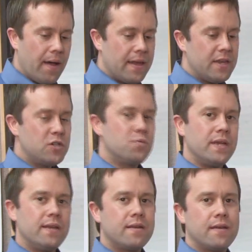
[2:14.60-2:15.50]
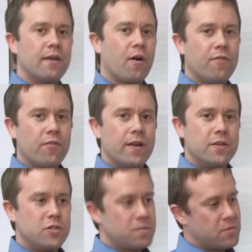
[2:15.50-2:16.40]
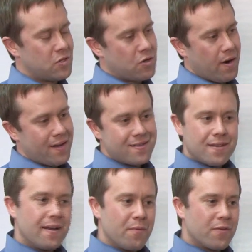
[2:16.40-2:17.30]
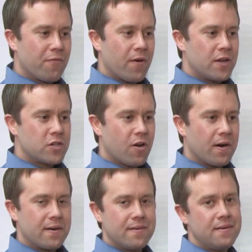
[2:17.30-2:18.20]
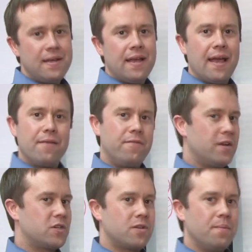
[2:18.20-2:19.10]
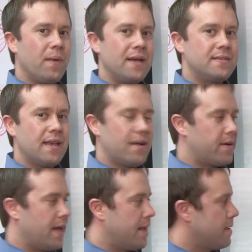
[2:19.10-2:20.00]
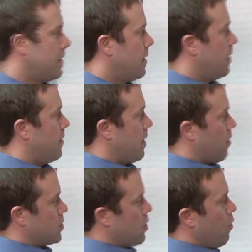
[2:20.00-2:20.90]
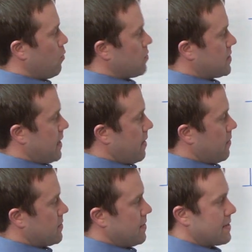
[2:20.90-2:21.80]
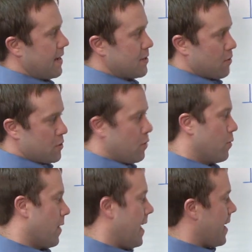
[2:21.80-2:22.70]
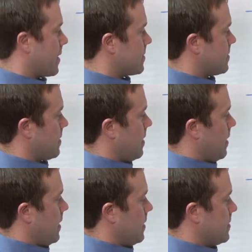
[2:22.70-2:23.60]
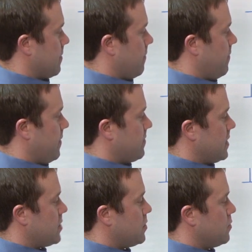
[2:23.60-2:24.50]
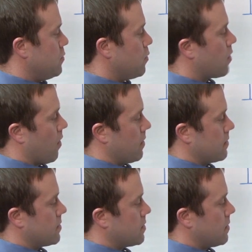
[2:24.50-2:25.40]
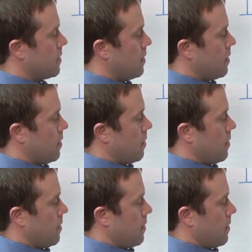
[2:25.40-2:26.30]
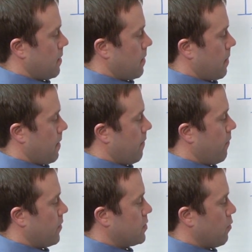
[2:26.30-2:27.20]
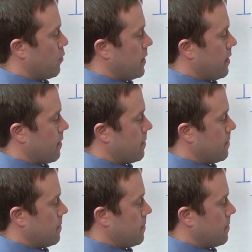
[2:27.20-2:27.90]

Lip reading: each week in our fridge, starting at Sunday with a fresh carton and finished up by Saturday, then our total sales, in this case our total eggs, is 52 cartons for the total year.